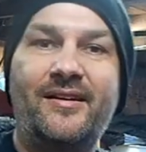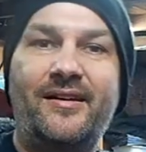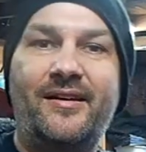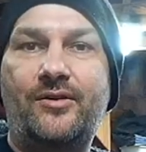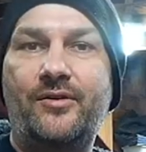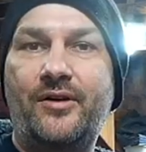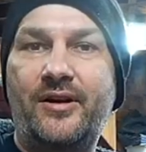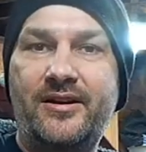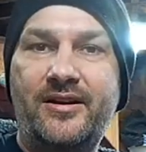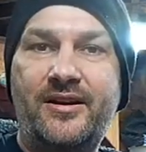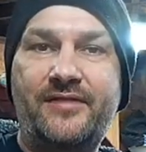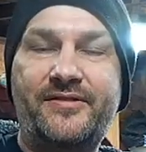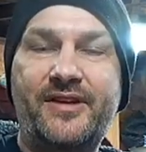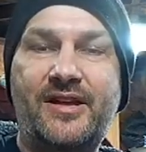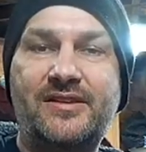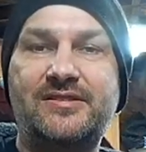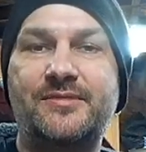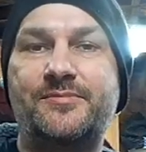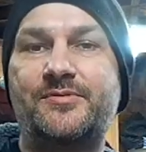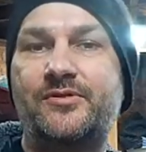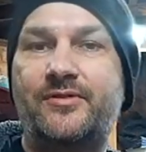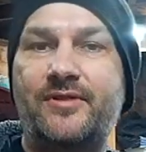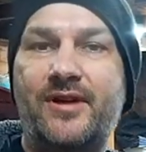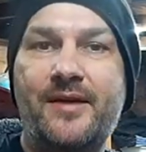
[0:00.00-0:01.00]
go ahead and hit that
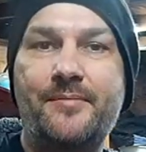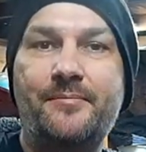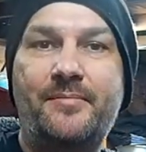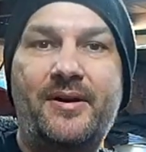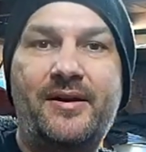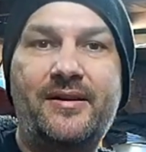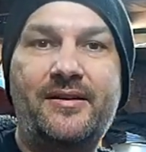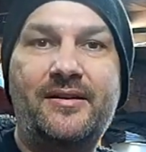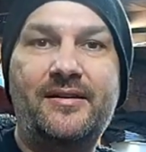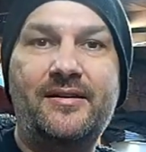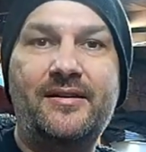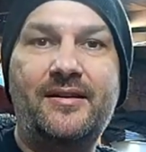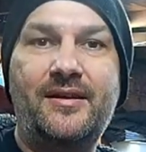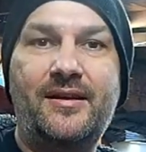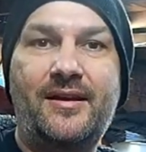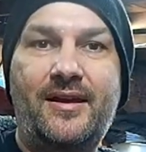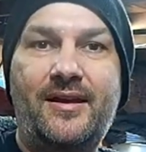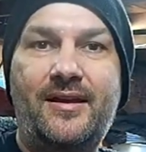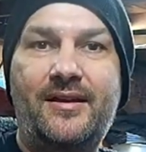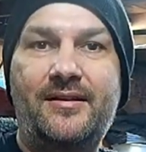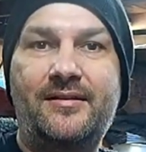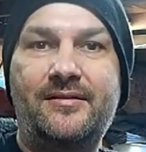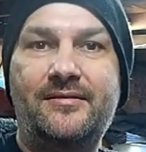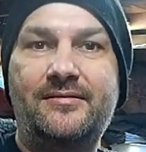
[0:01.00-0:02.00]
subscribe button
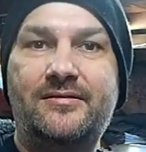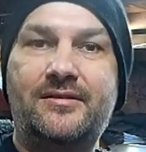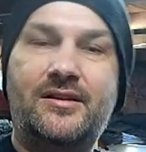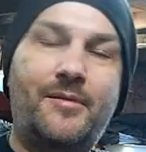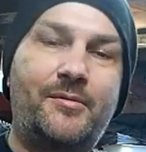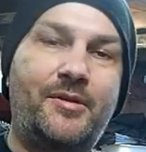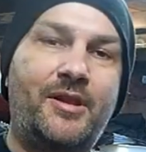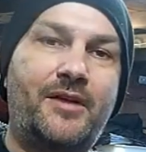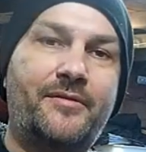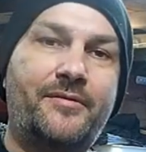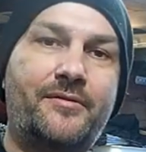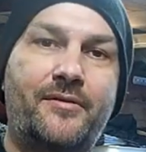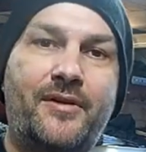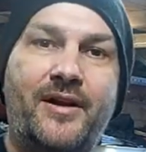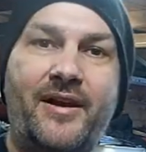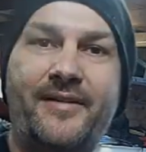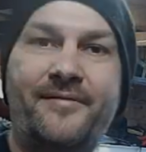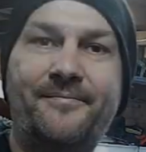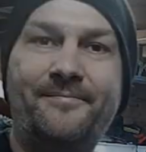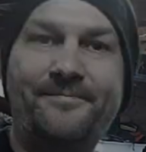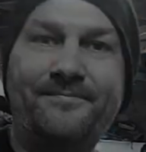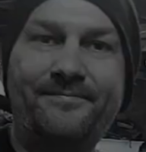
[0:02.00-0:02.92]
and come along for the ride.